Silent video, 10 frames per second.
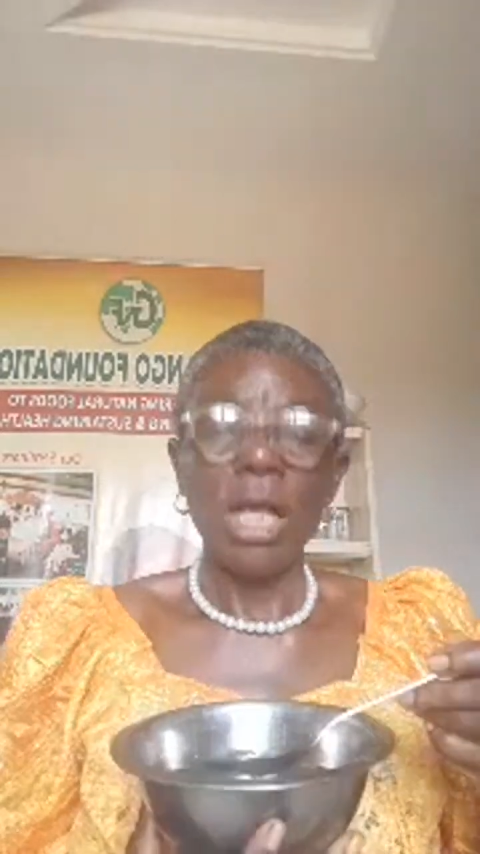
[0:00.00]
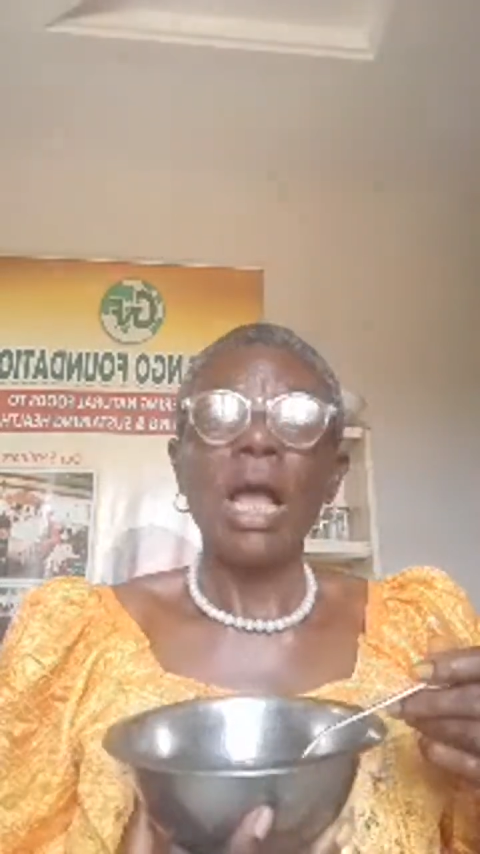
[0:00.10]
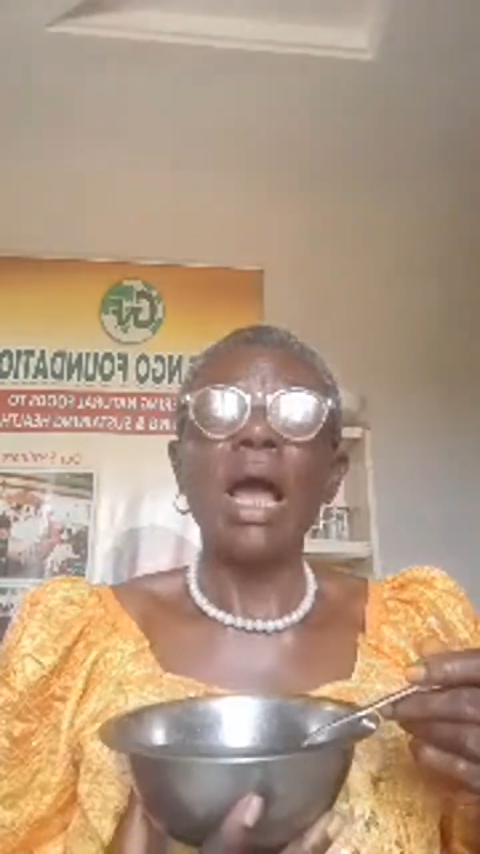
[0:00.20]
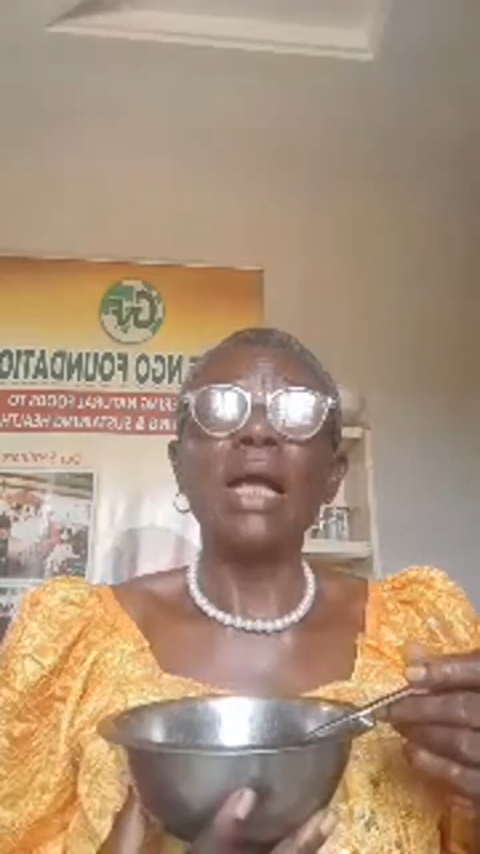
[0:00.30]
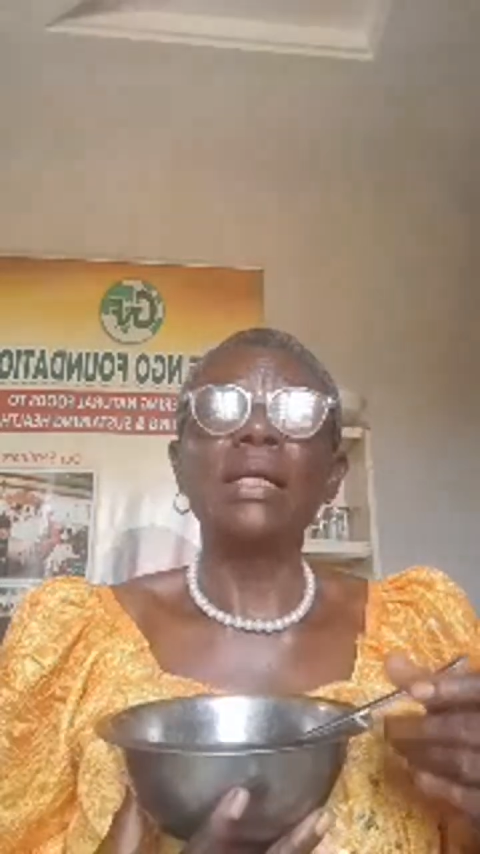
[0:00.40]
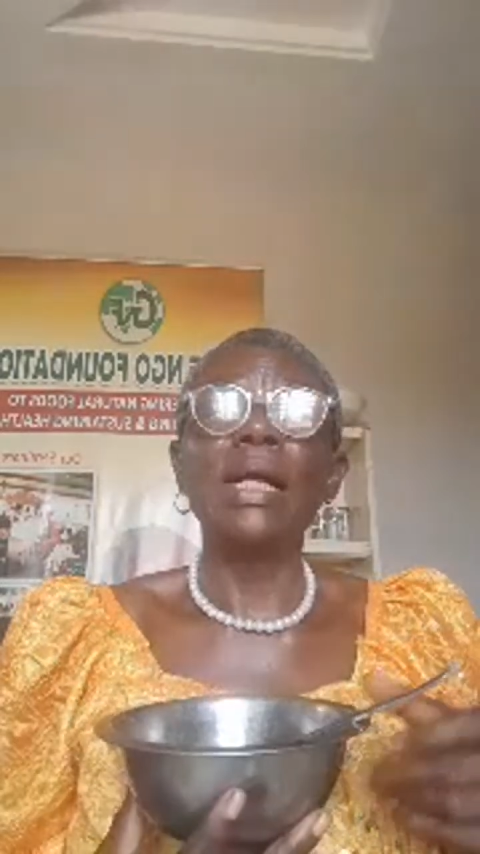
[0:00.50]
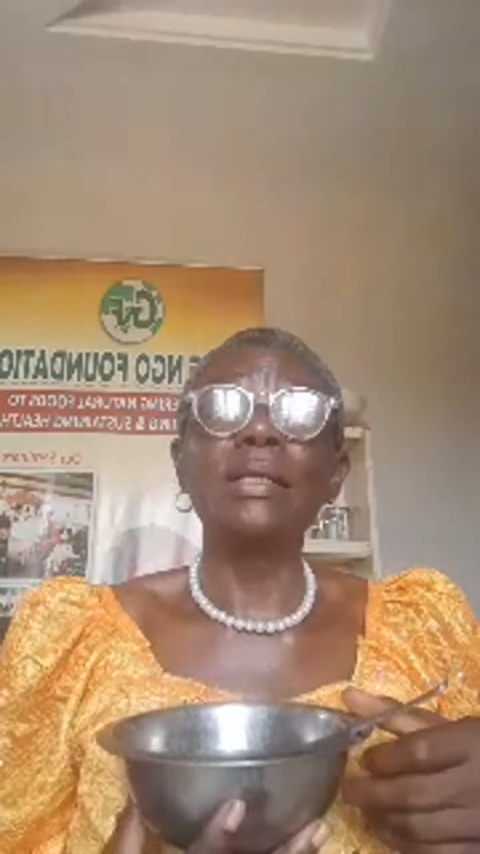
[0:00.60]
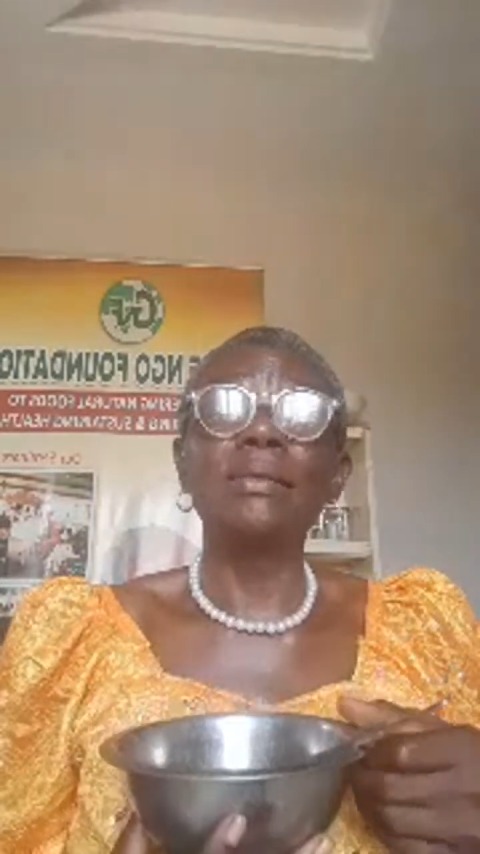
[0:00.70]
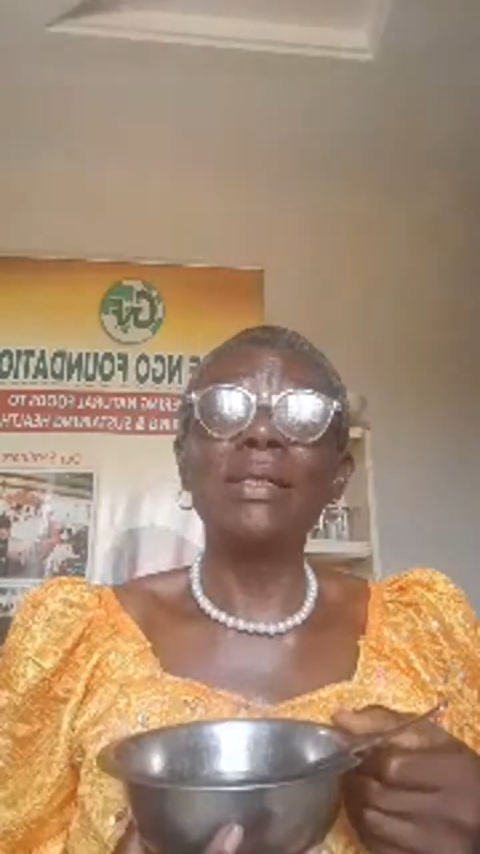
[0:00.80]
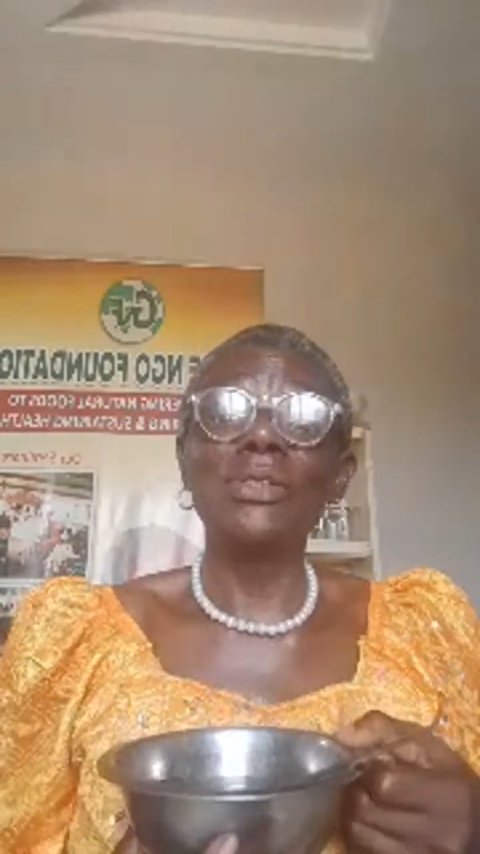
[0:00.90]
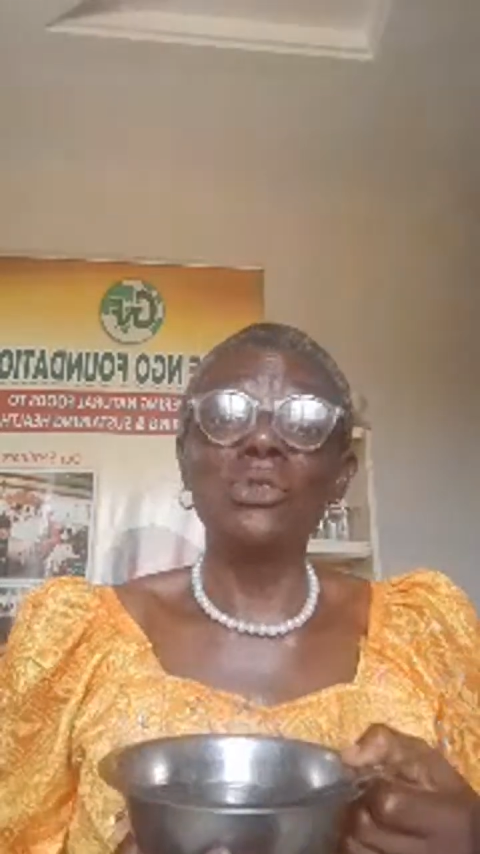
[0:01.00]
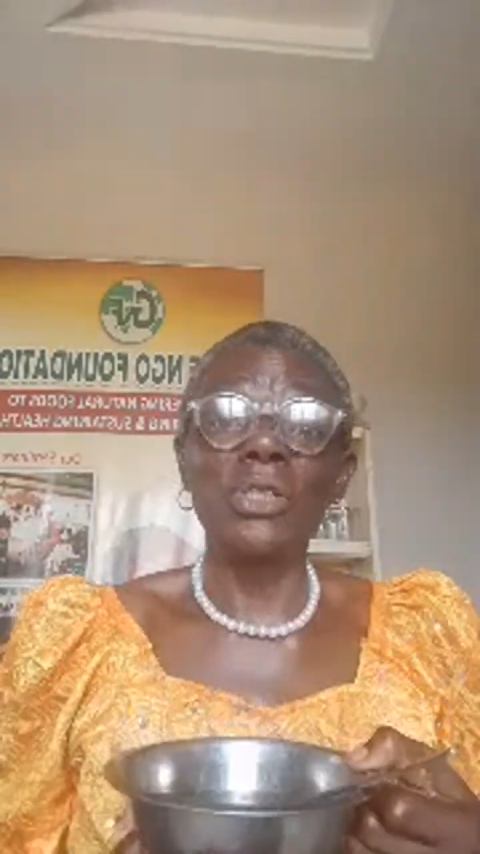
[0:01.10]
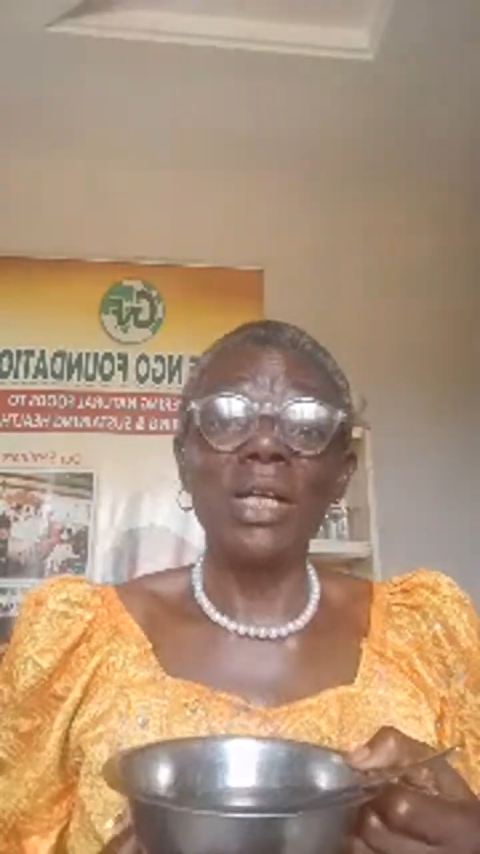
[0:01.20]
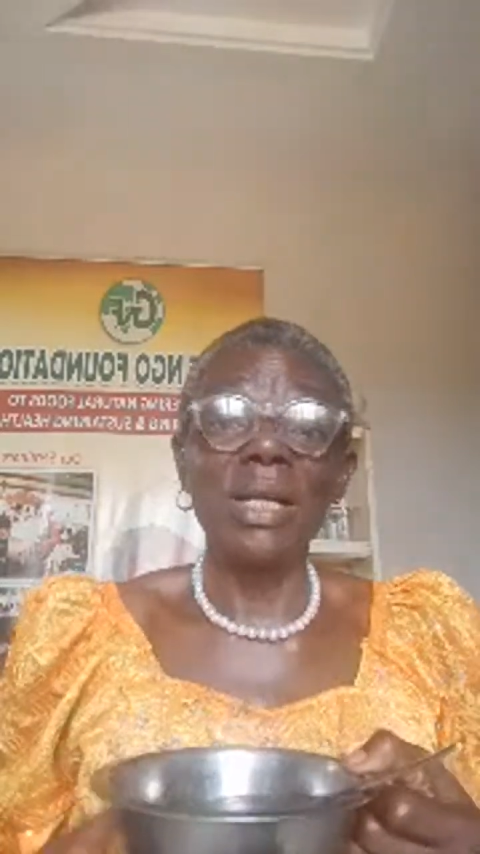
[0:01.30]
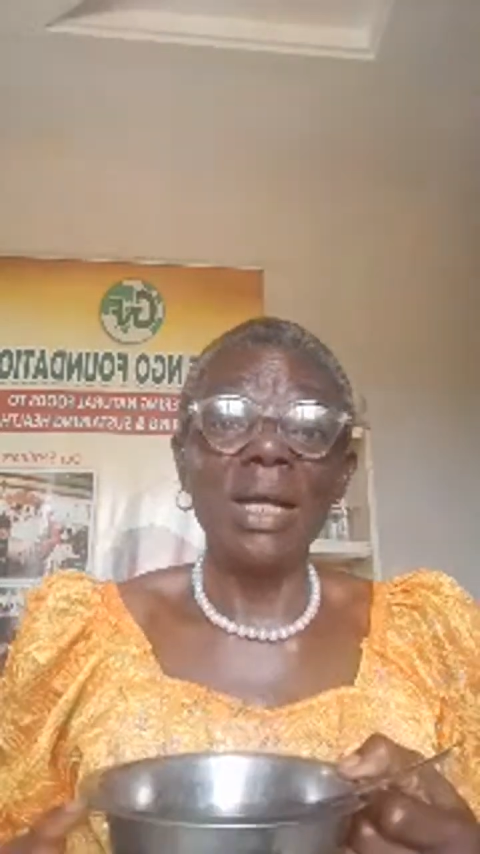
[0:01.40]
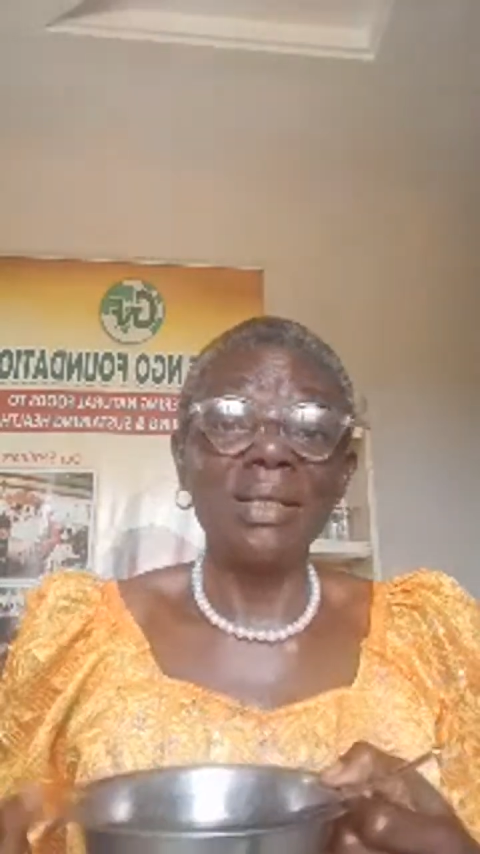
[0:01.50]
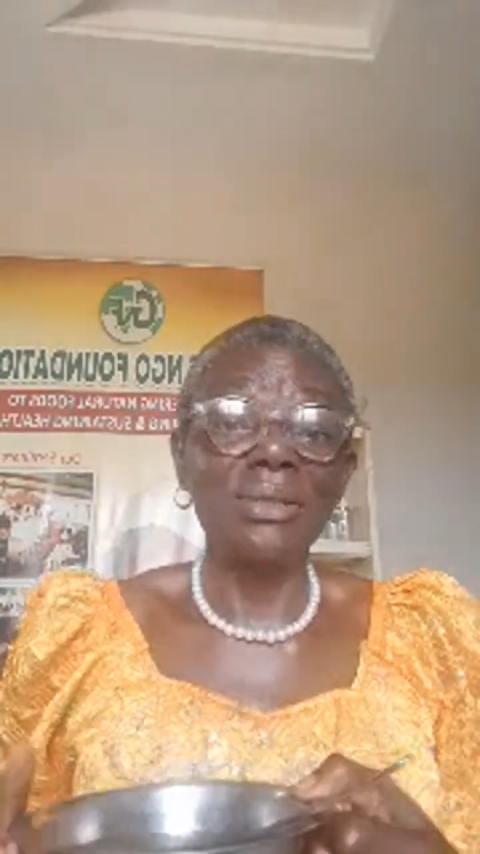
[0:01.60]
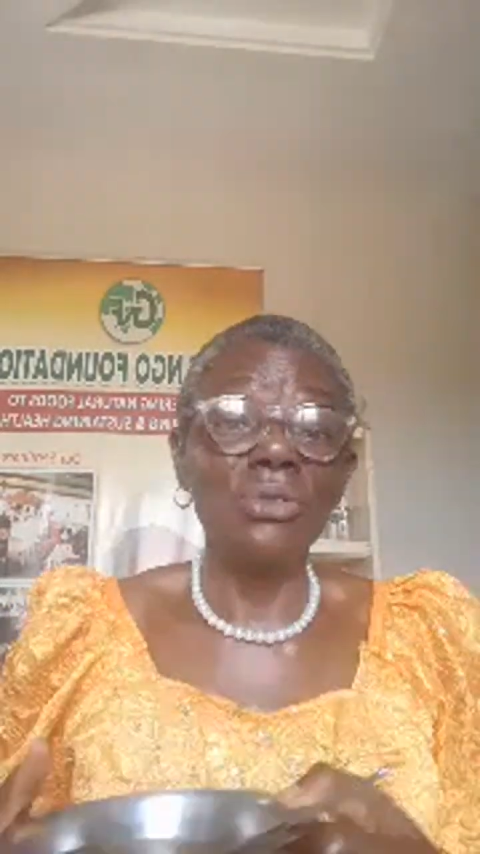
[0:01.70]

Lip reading: And that is to say that